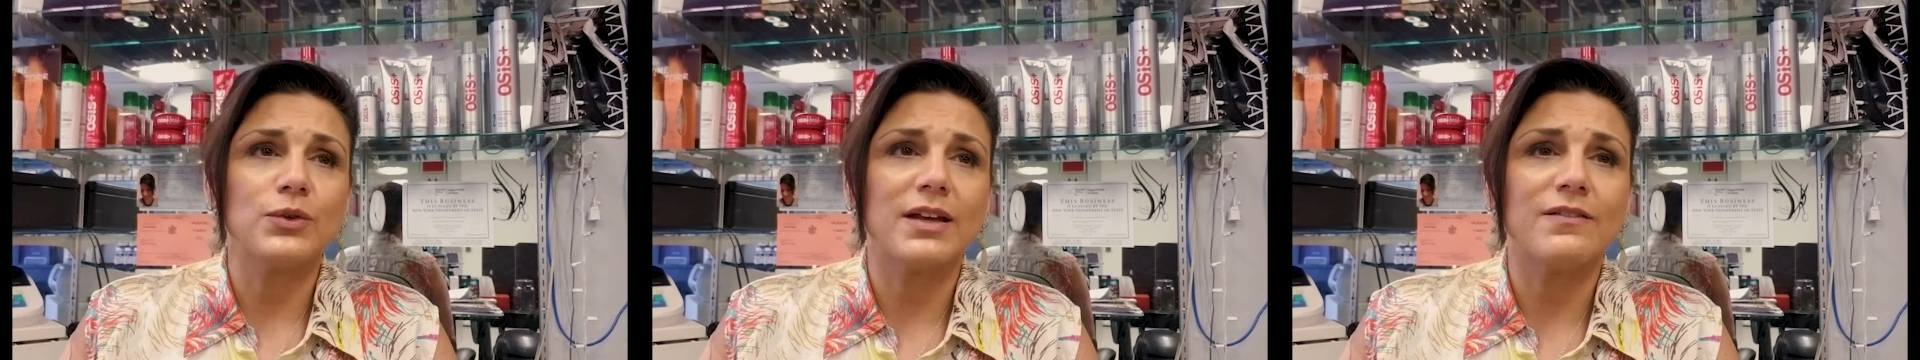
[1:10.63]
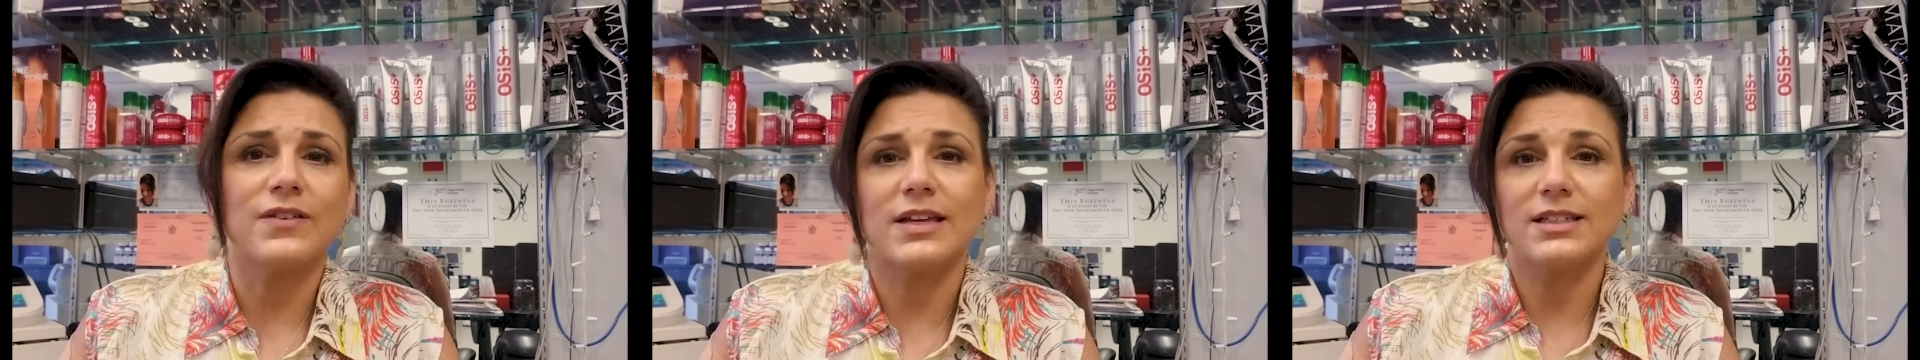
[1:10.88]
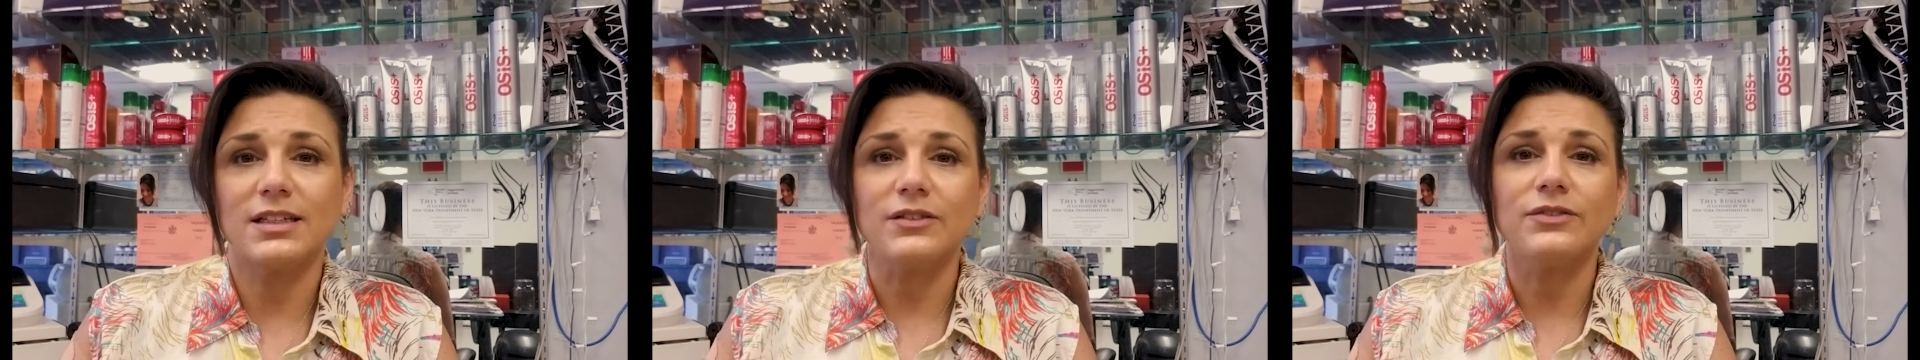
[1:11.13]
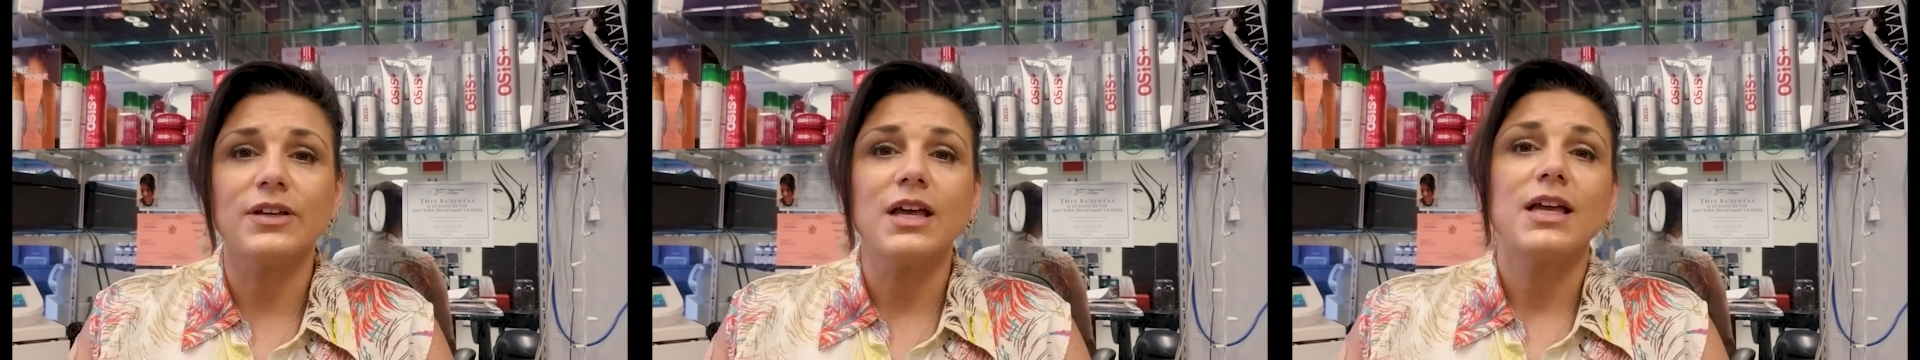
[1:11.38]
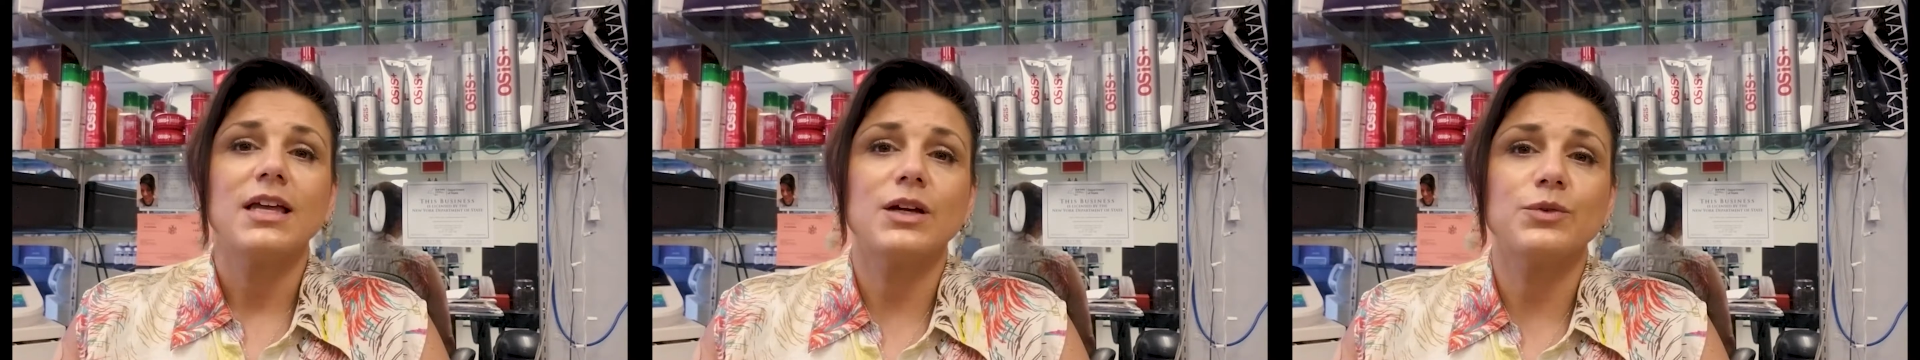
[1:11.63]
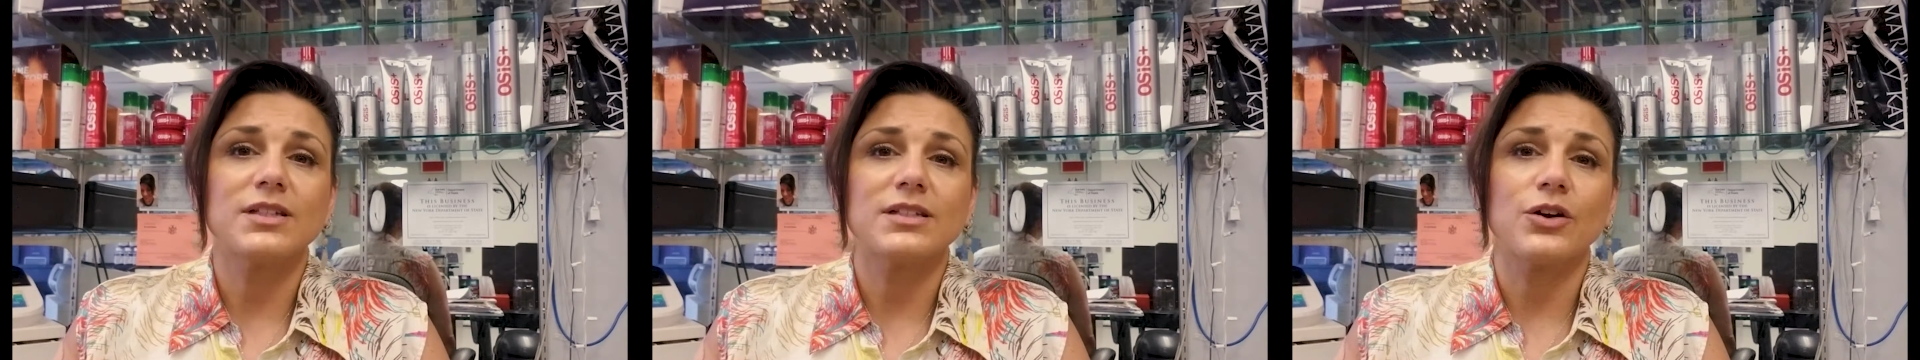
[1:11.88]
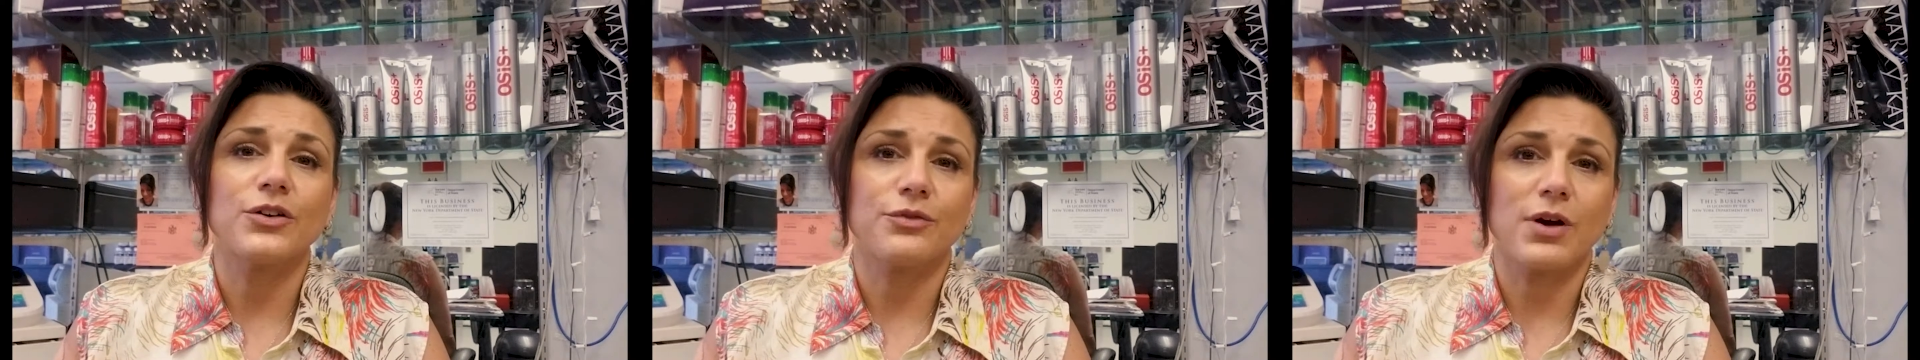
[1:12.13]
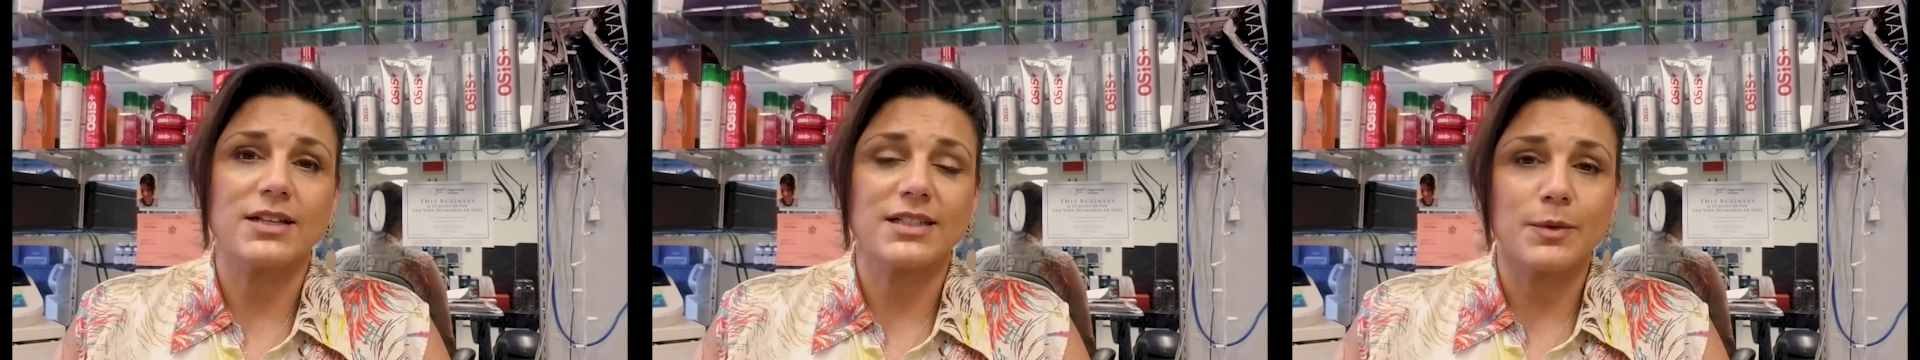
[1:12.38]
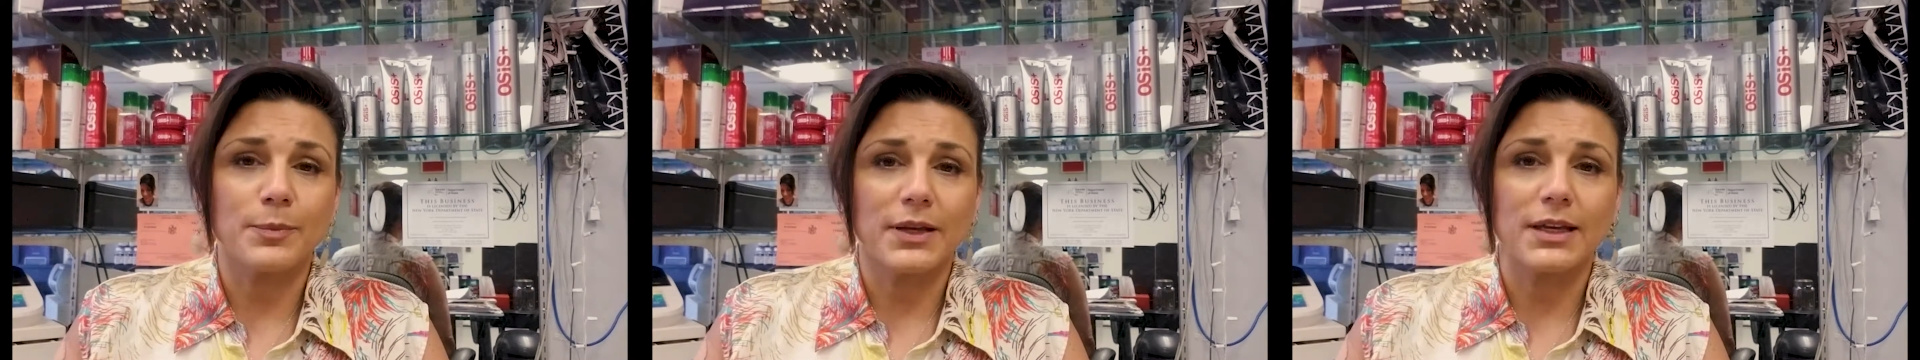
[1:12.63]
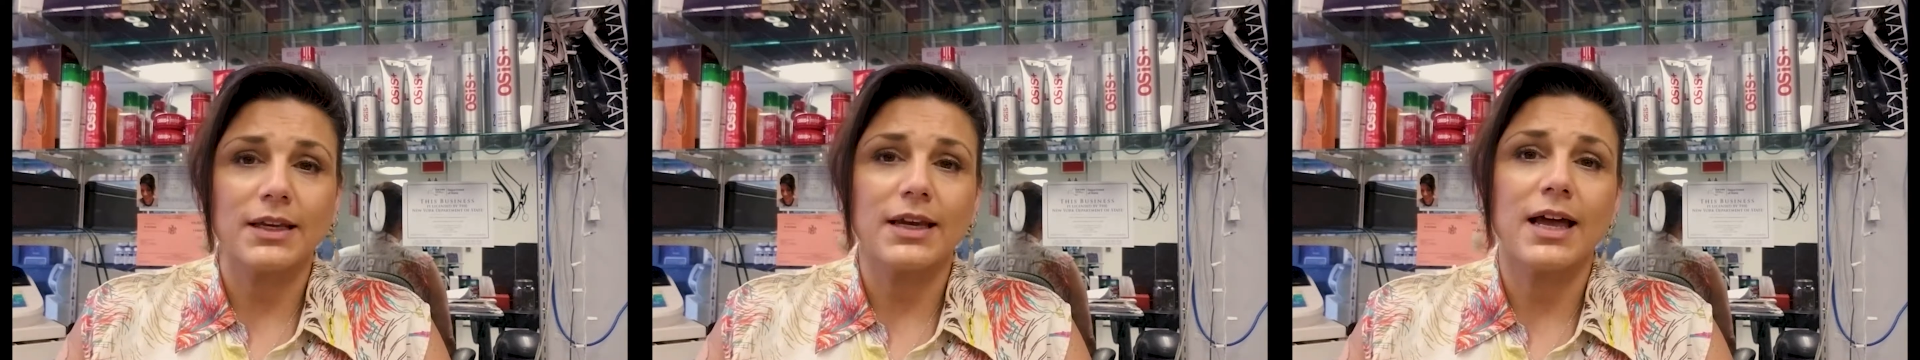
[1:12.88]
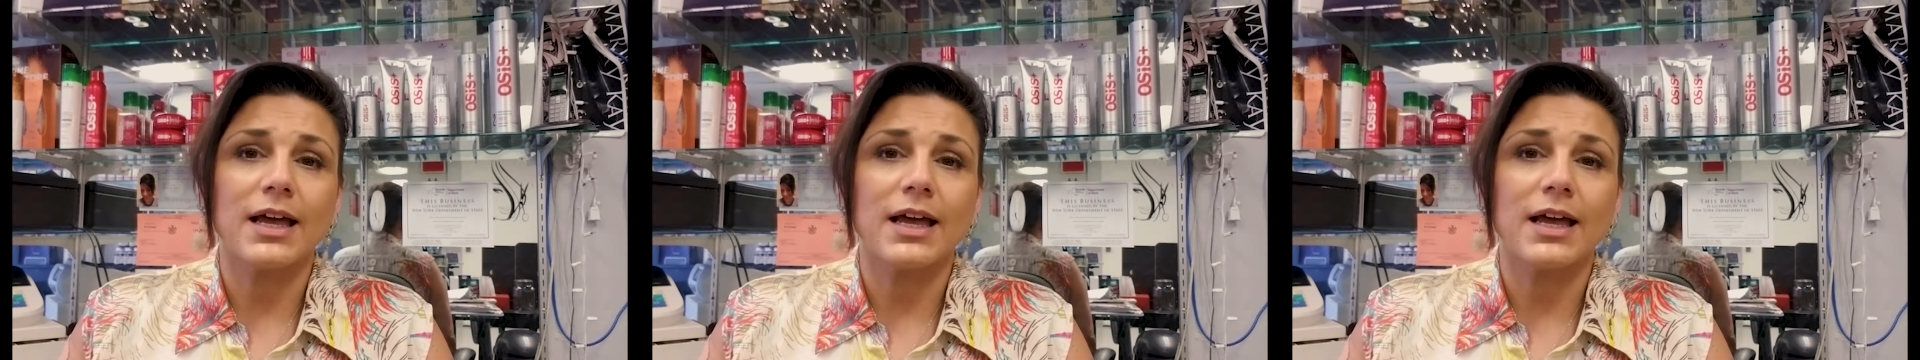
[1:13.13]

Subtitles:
invasive. It was an arthroscopy.